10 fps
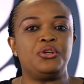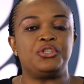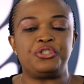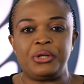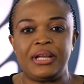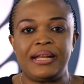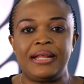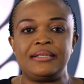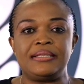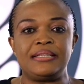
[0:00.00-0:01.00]
your
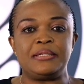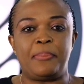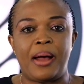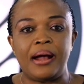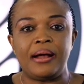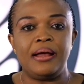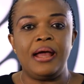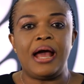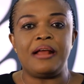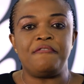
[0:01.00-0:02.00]
3NN 6-pack
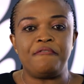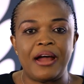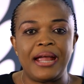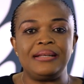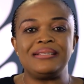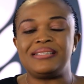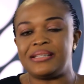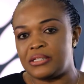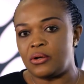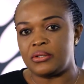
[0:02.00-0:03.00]
and find
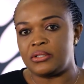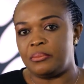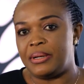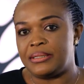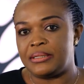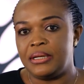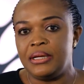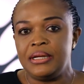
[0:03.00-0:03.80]
6 customers.